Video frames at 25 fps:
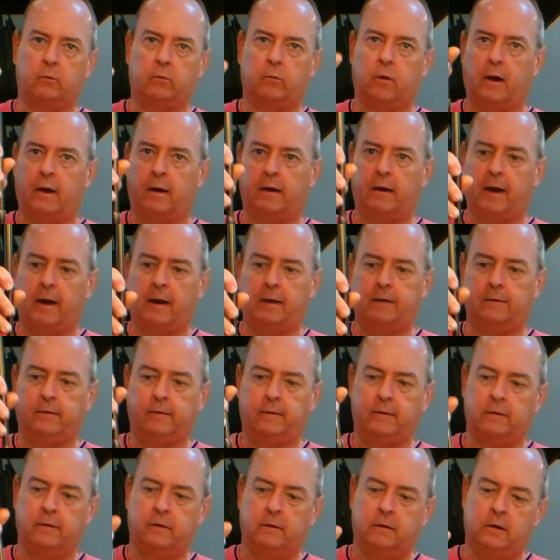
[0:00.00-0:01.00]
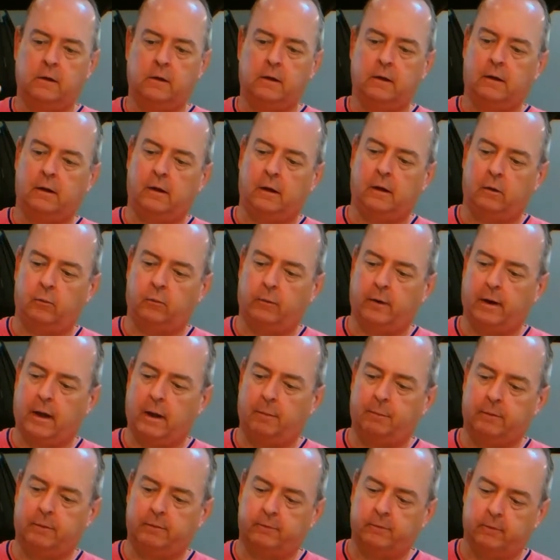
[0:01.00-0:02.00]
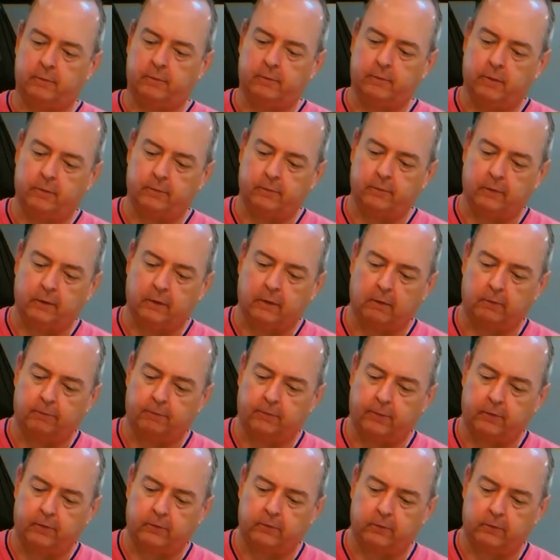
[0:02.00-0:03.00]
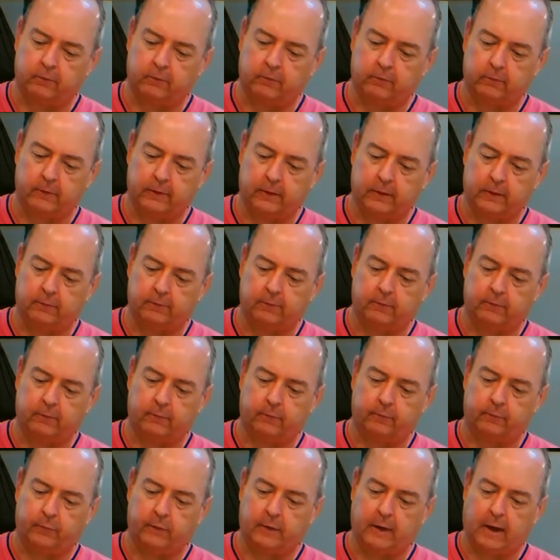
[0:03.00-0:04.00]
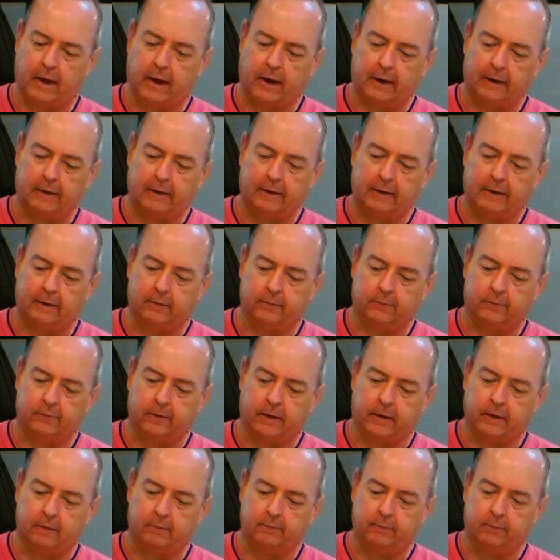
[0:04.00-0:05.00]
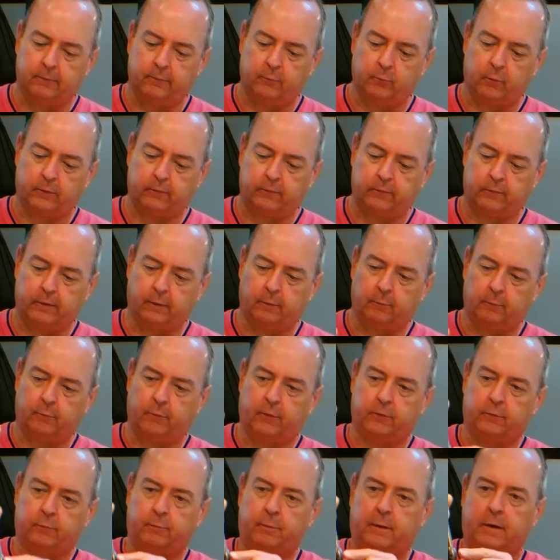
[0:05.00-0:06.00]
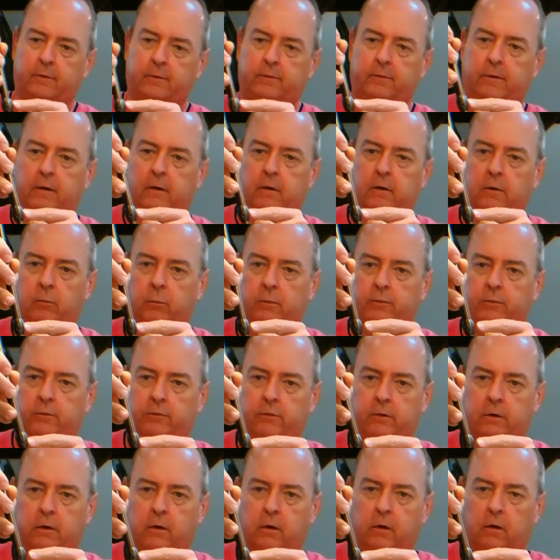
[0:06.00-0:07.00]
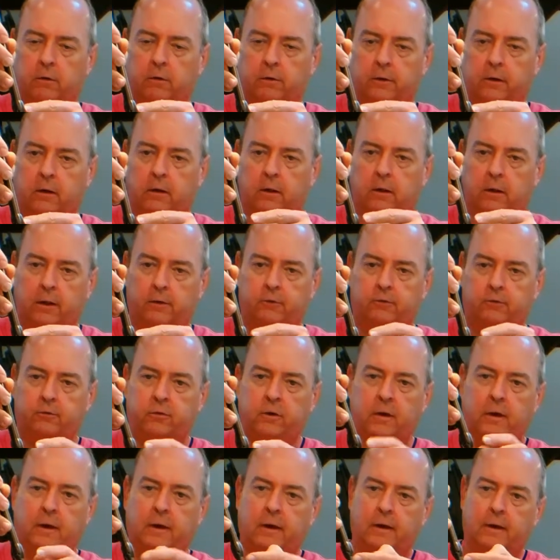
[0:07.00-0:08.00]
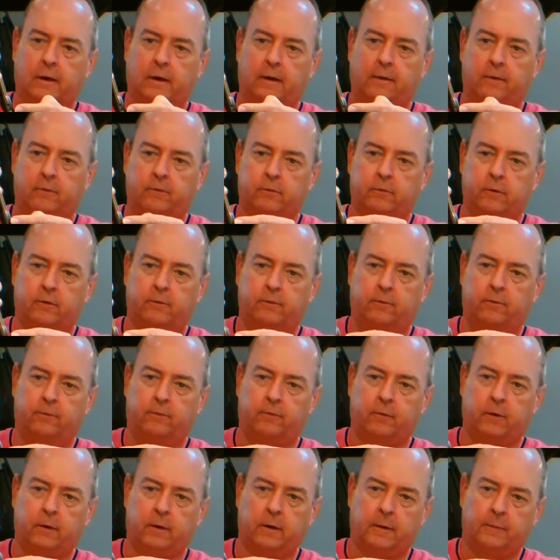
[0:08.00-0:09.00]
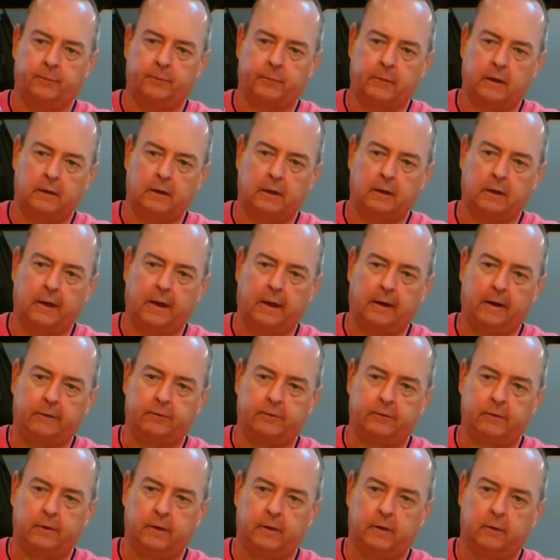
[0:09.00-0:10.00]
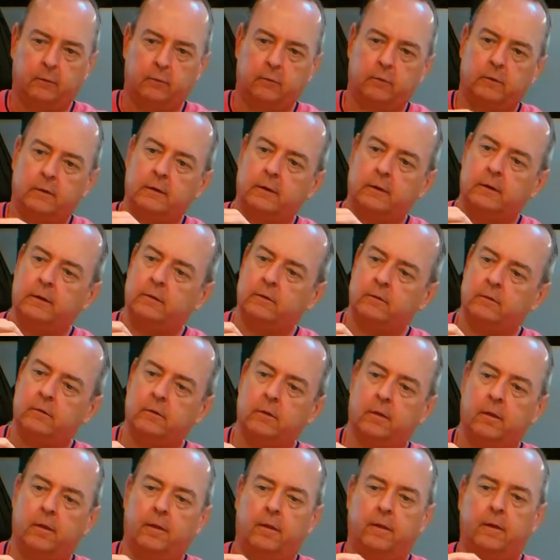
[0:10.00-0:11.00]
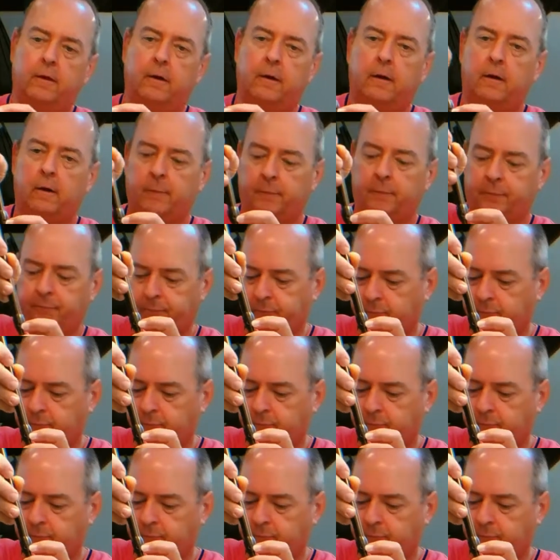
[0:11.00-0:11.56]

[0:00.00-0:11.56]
rod idea. And what happens is there's a little friction sleeve hiding inside of what's this piece here, which is a, called a clutch. And there's a, um, a little hex nut right there.